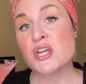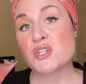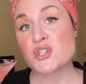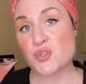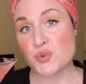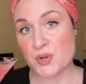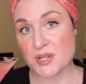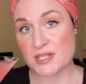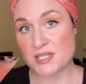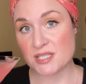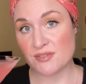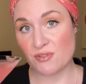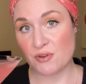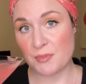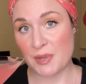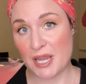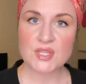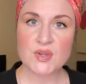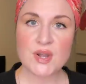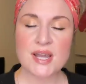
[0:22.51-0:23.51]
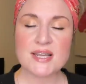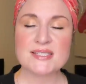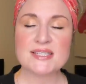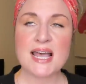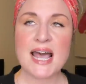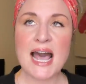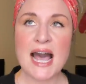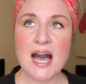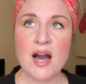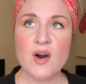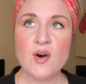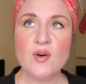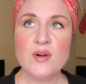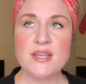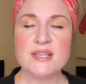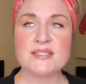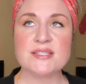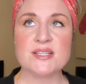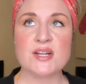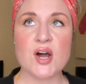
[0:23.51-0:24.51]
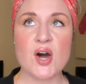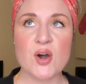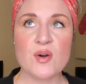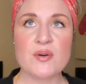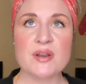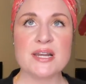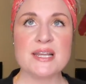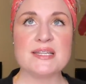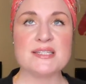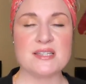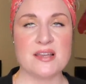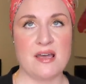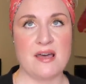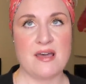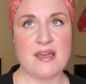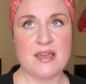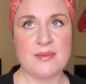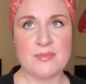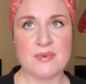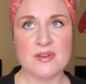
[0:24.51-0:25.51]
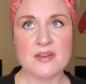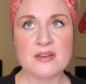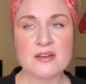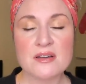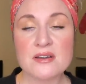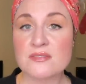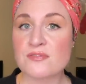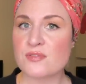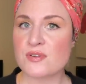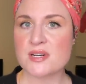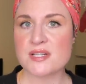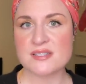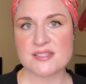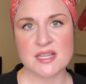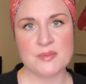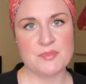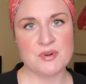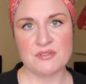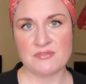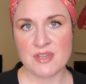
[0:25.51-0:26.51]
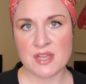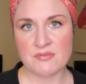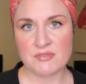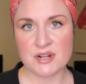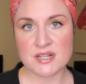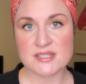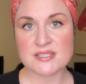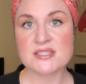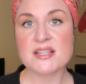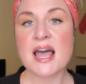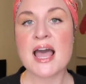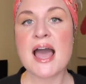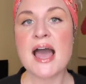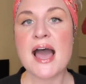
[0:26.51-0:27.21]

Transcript: Treats for me. You guys, how is it already time for December favorites?